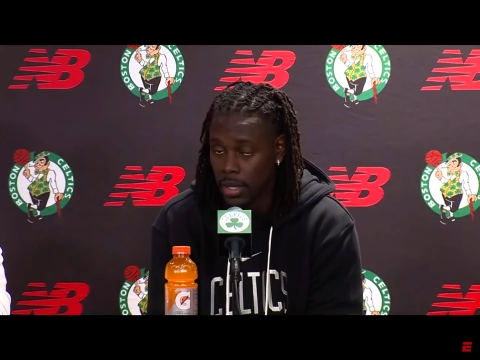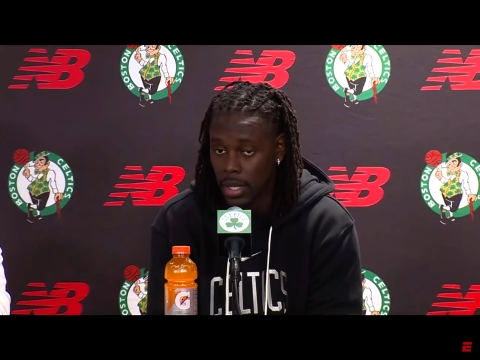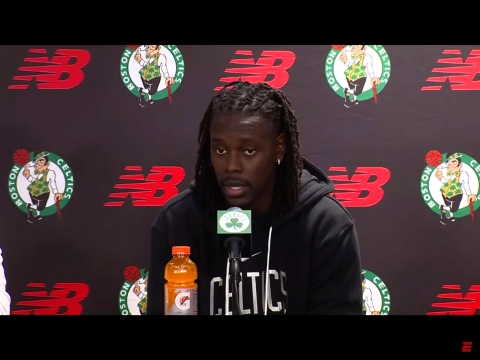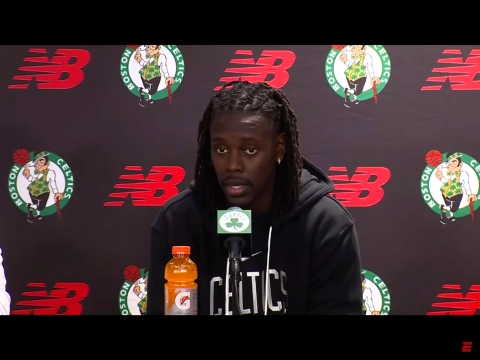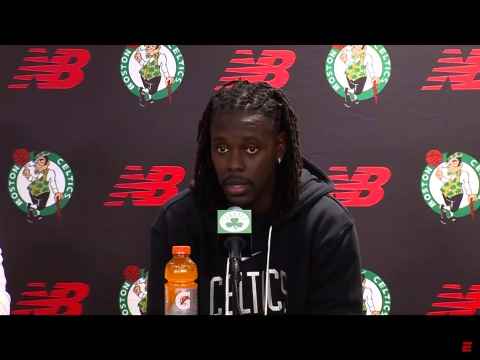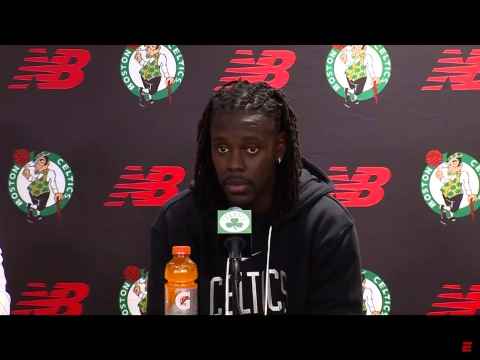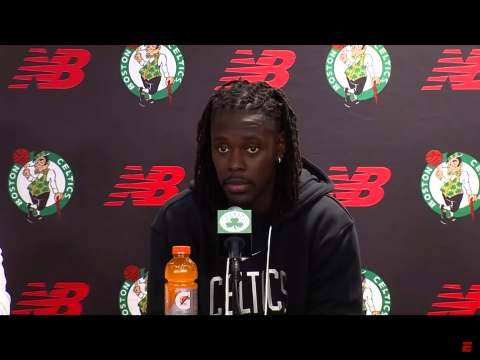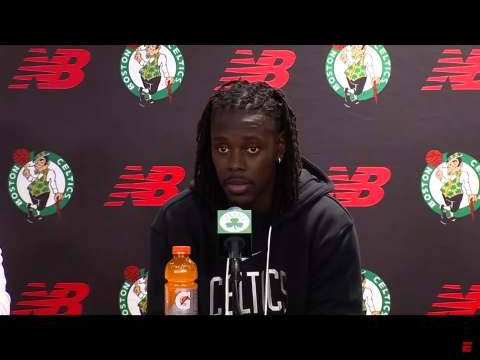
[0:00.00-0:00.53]

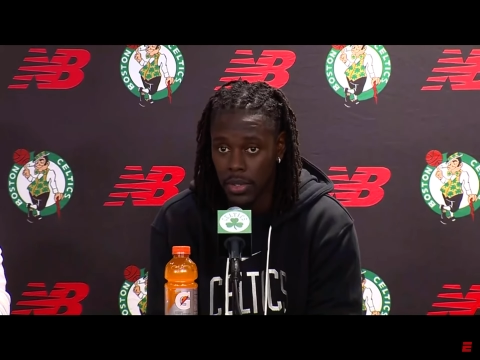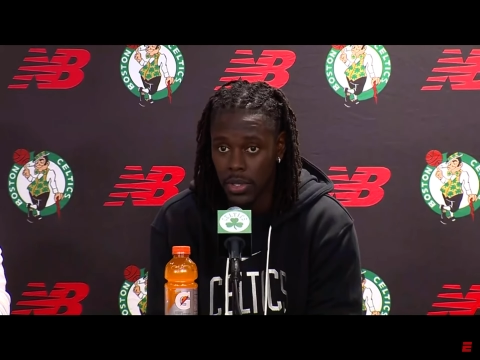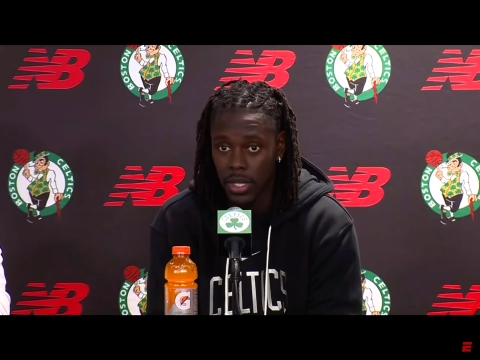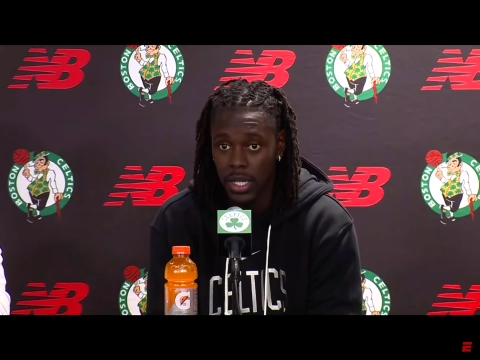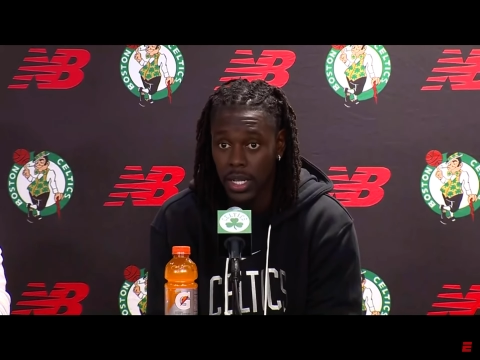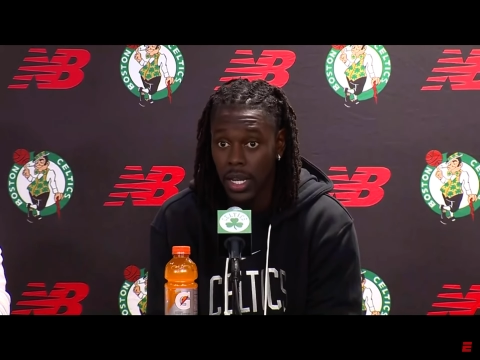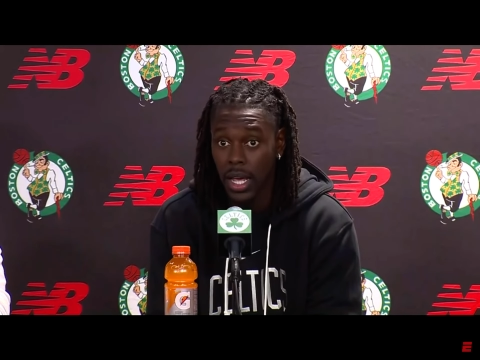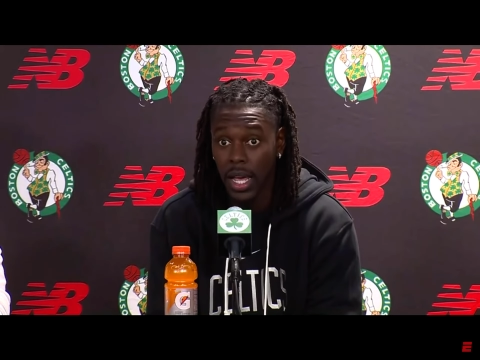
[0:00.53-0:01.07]
Um, you
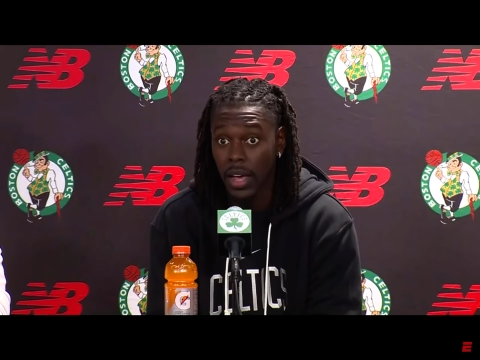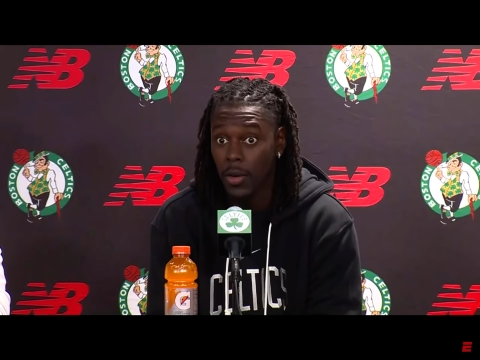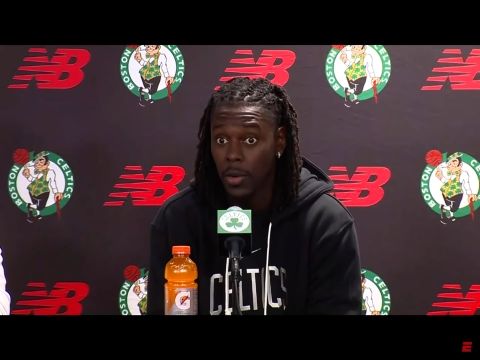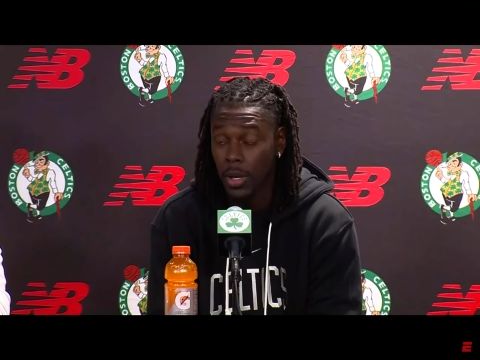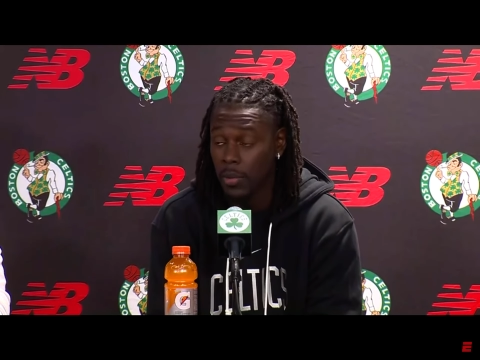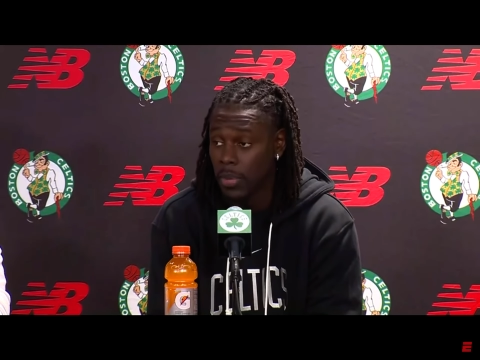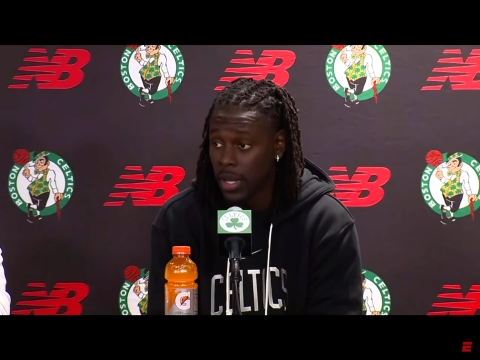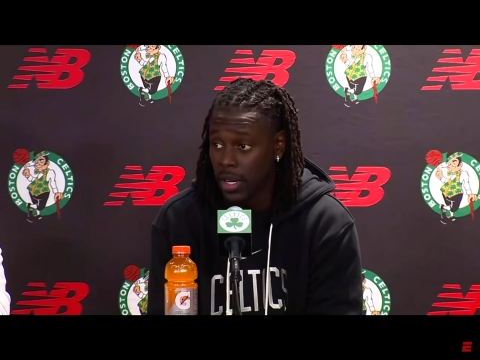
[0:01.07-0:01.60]
look at how
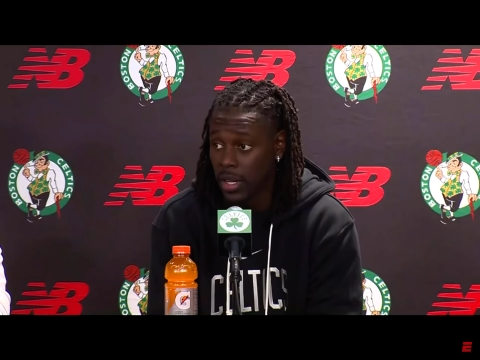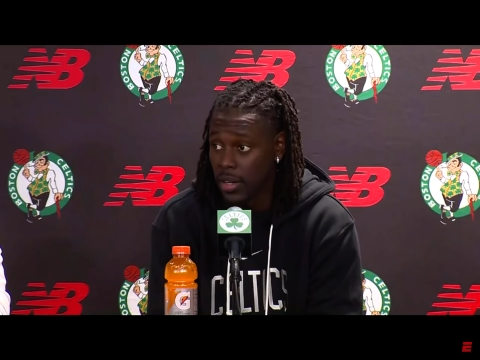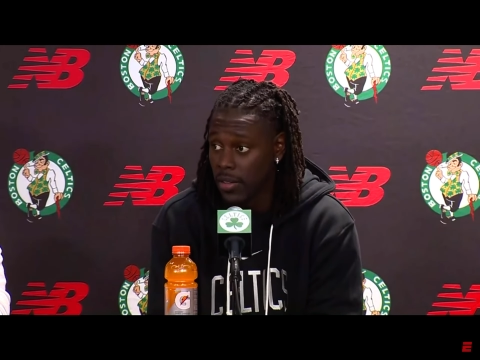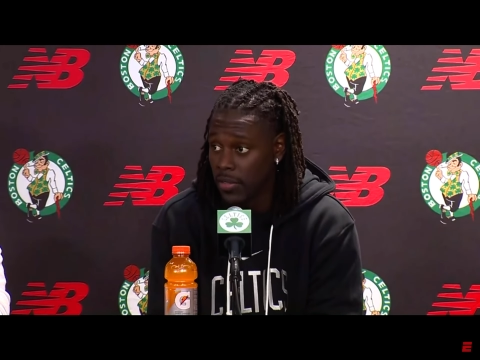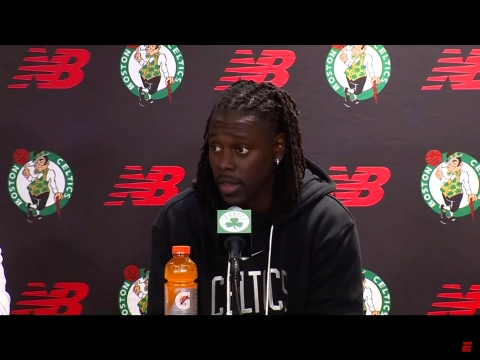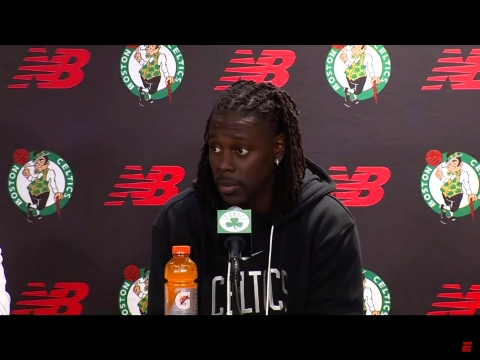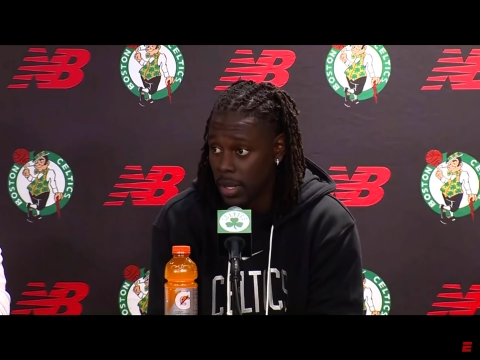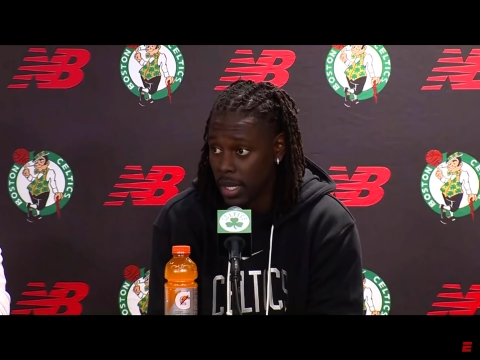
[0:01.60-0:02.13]
competitive
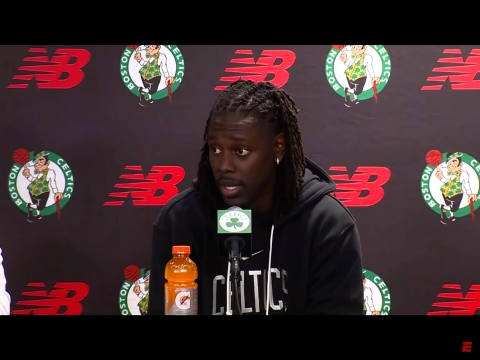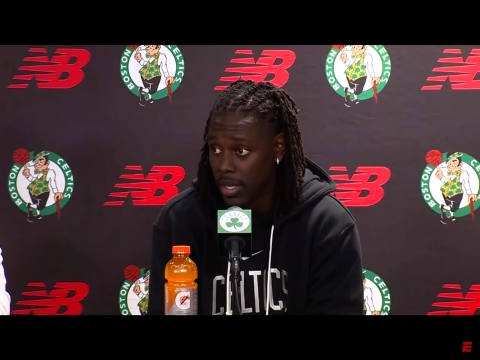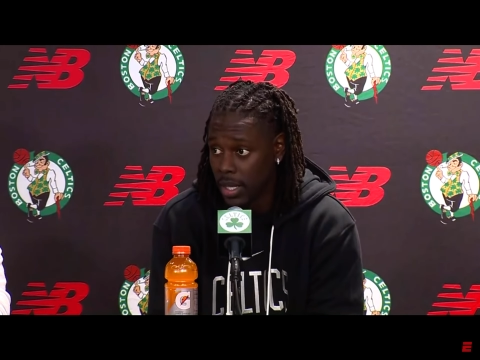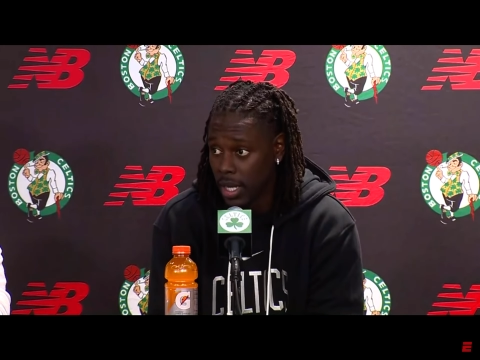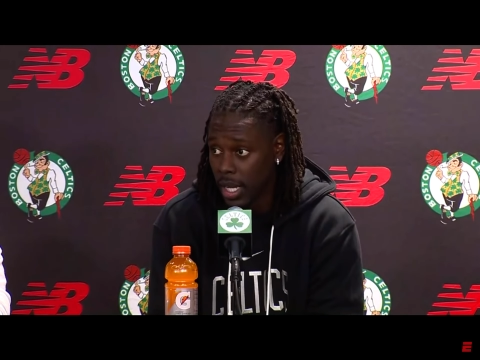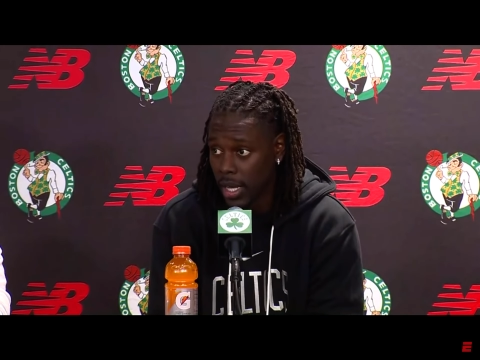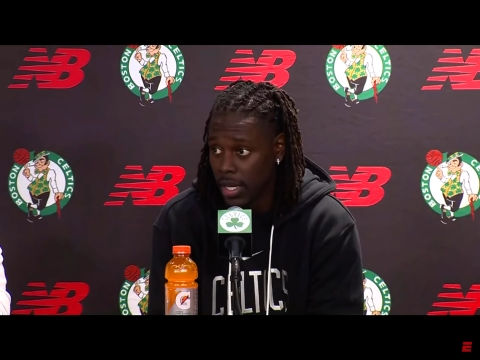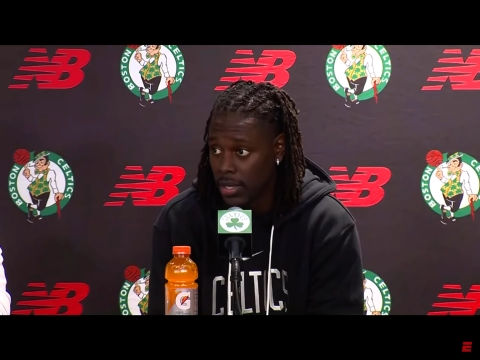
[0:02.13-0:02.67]
they've been in
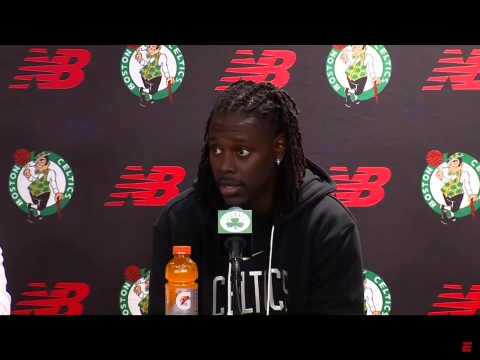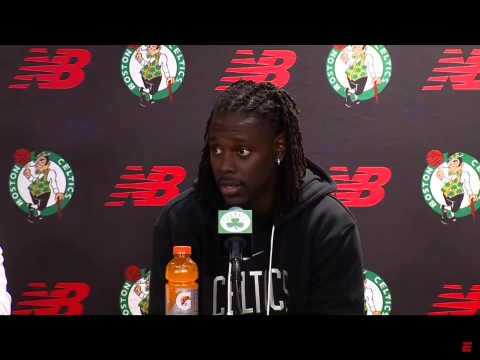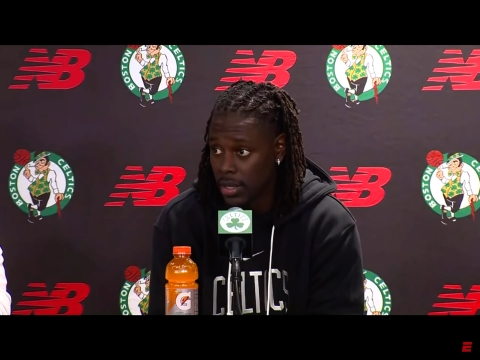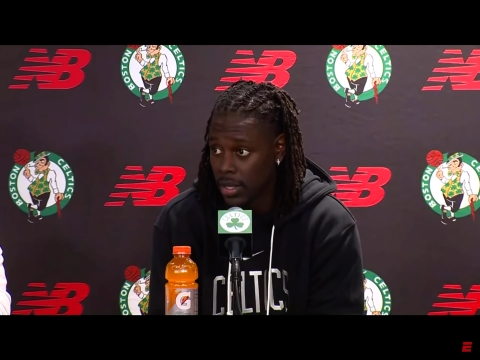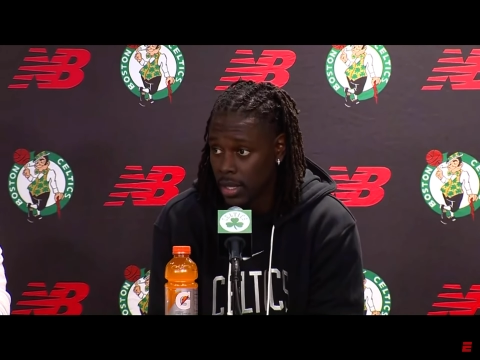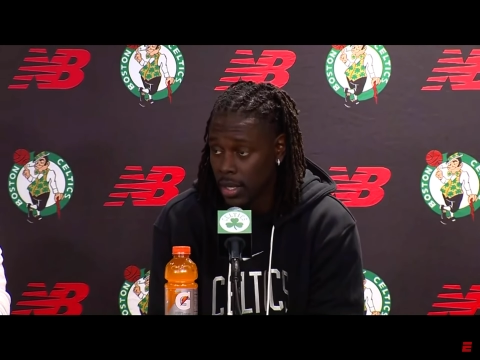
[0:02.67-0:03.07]
the last